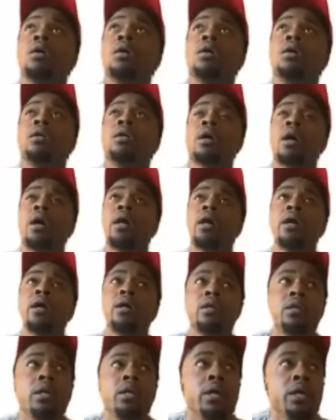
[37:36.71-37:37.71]

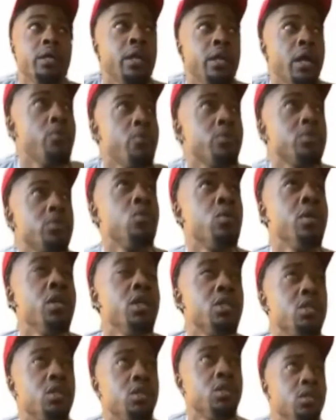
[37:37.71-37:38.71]
That was going
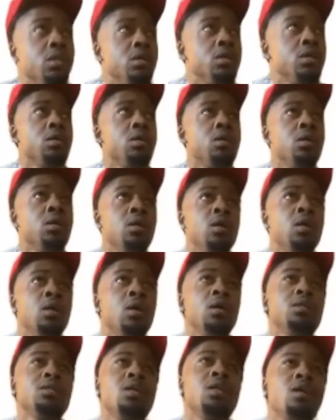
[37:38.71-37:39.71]
into,
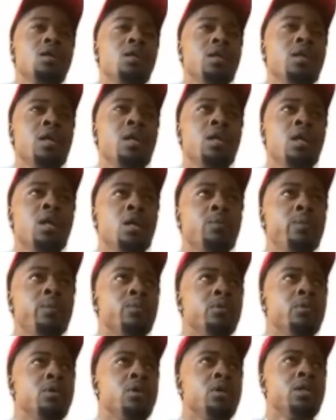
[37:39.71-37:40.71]
because not a lot of
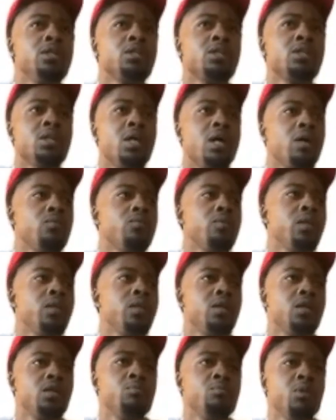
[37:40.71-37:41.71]
people know this because I really
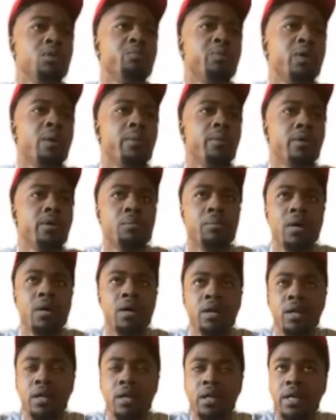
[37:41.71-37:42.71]
couldn't be public
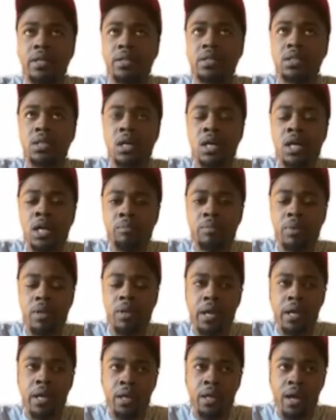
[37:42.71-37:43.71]
about it at the time, but
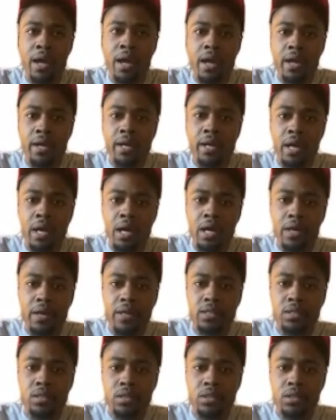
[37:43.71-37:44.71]
like I had got
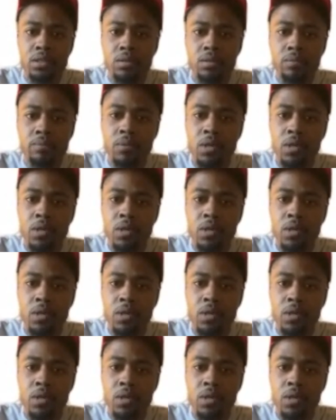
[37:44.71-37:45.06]
into some